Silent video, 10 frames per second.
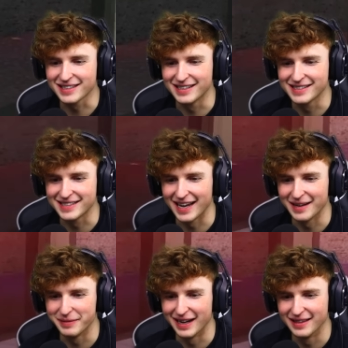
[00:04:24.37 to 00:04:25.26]
just going to
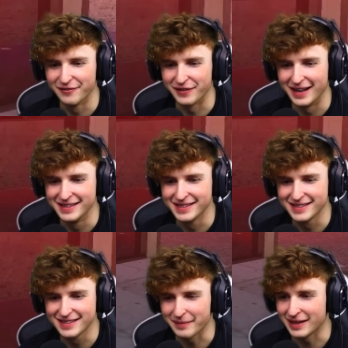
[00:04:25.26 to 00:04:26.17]
stand behind the
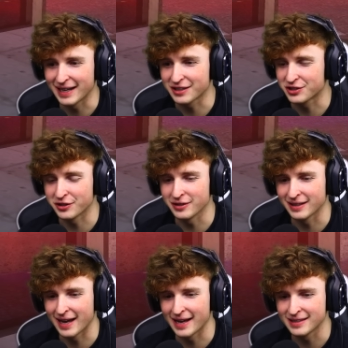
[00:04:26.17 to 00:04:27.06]
fence. I mean, I can shoot
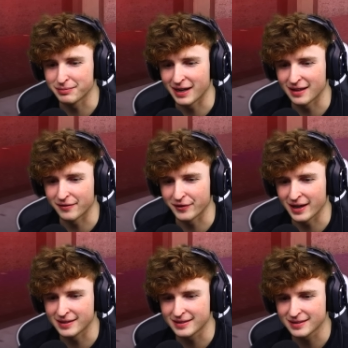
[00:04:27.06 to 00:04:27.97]
you guys behind the
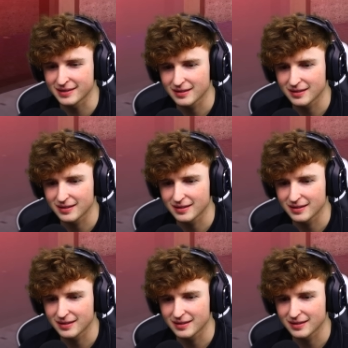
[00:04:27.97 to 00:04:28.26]
fence.